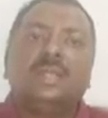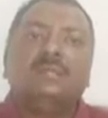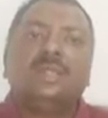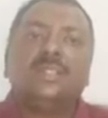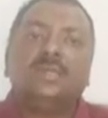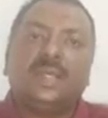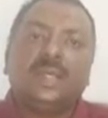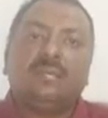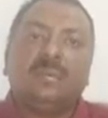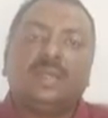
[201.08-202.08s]
which is
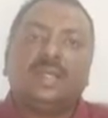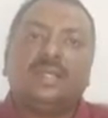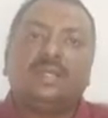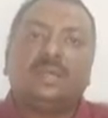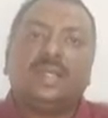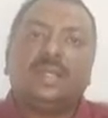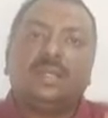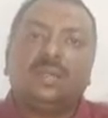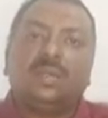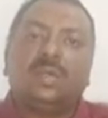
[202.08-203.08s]
very important. Okay,
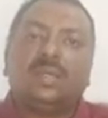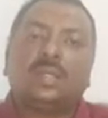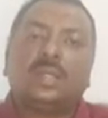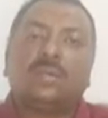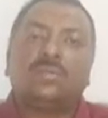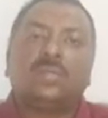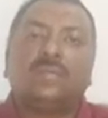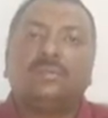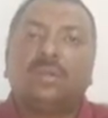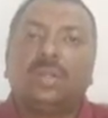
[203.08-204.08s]
locker can also
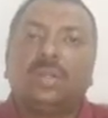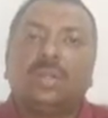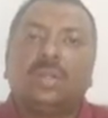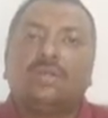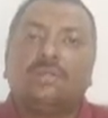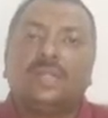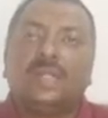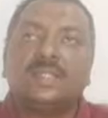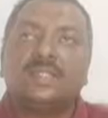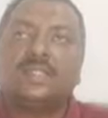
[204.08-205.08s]
give you a lot of
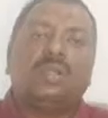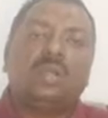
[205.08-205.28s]
finances.